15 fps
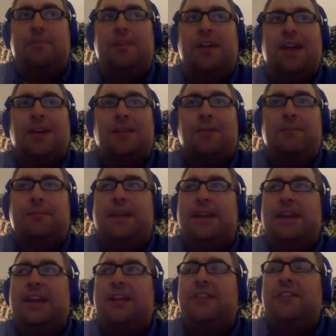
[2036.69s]
Tyler
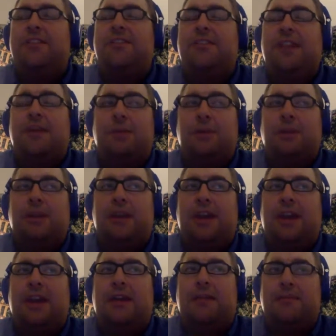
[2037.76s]
Beatty to
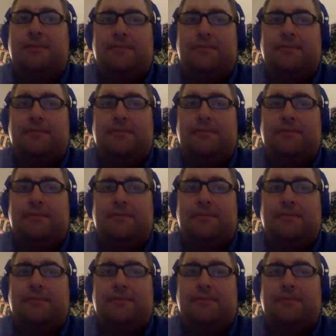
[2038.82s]
Double-A?